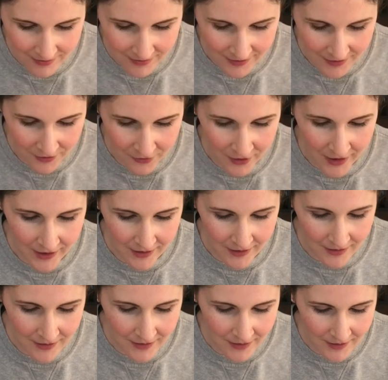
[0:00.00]
All right,
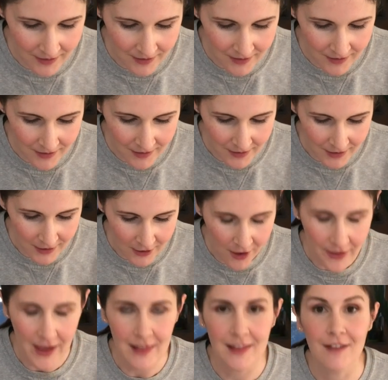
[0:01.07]
I'm gonna call
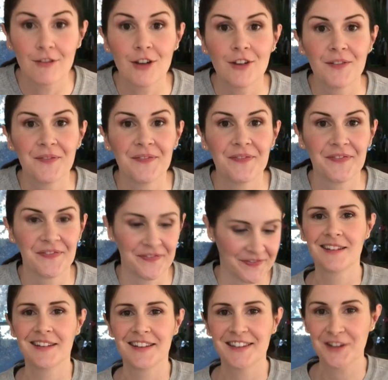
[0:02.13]
that level.
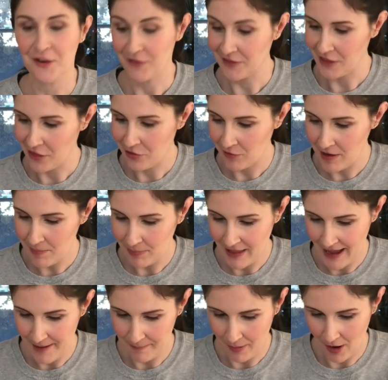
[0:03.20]
So I've got the 3
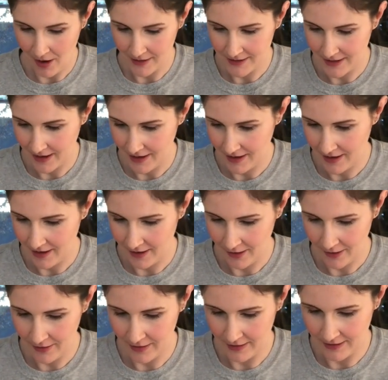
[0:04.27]
plant pods in here.
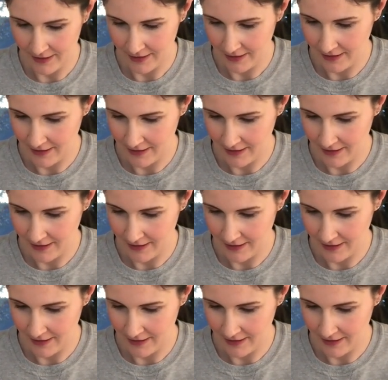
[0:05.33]
The little